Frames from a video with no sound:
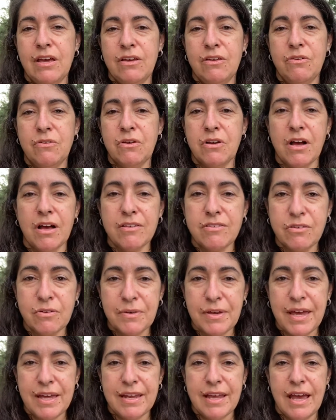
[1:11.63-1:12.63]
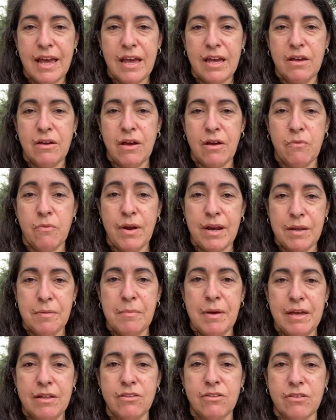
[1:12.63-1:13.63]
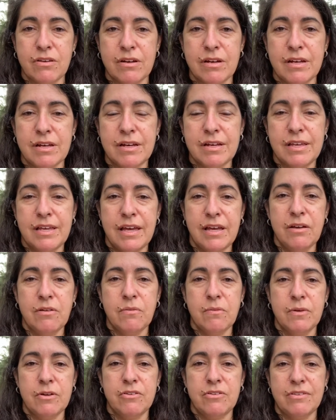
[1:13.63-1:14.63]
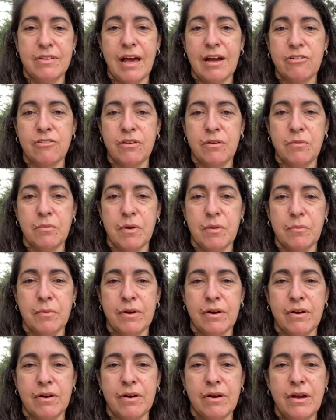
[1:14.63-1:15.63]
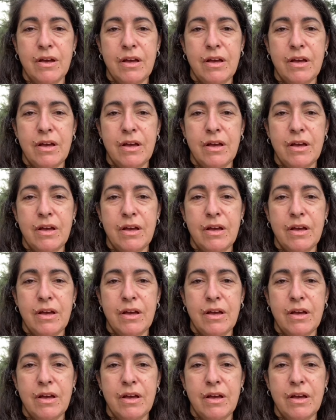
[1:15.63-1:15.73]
you can also get a ready-made sukkah kit, which is actually what we're